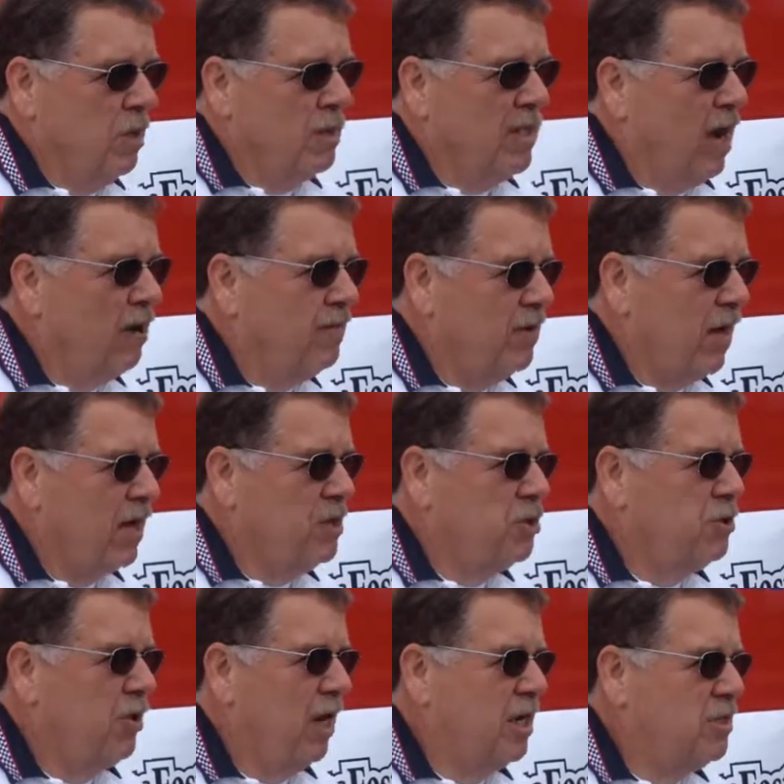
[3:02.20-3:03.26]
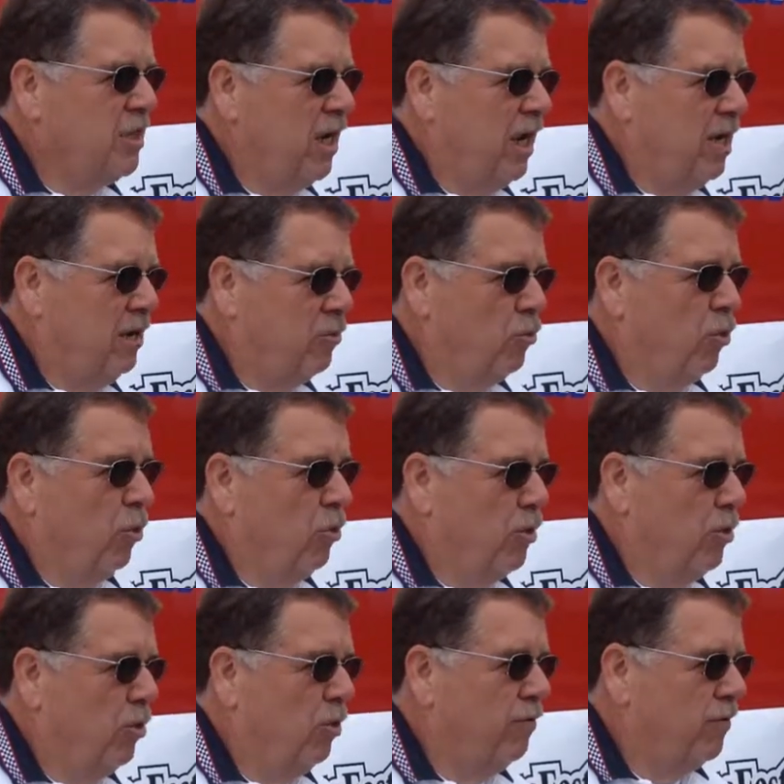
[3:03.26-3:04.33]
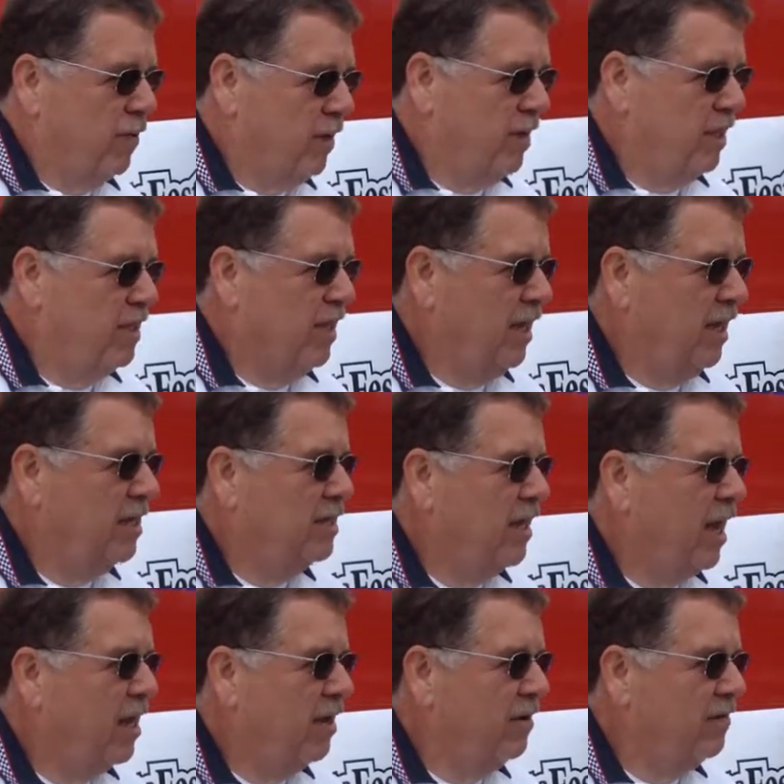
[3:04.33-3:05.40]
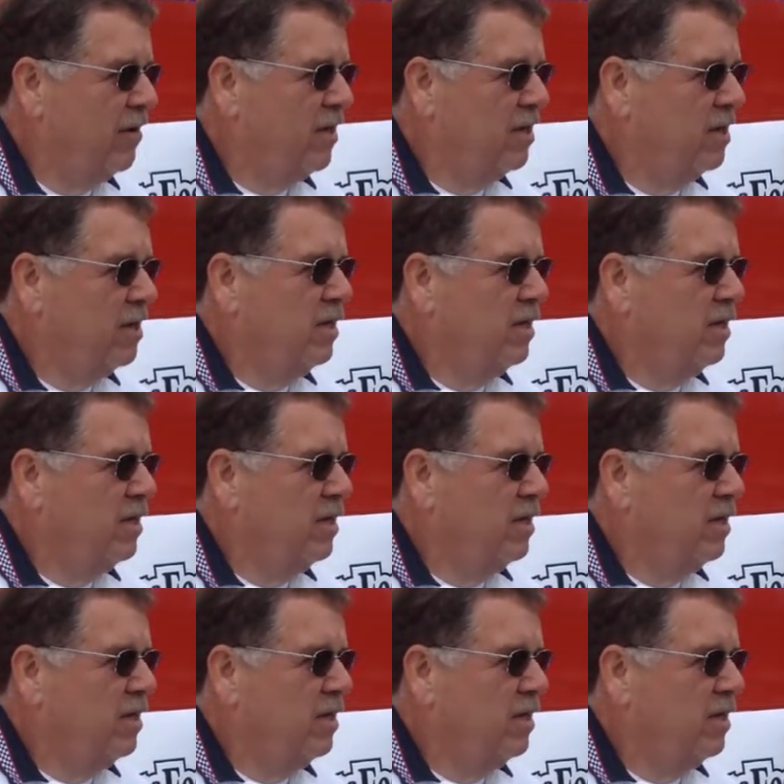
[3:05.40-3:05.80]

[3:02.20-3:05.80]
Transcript: galvanized trash can and rolled it over and cut the end out of it,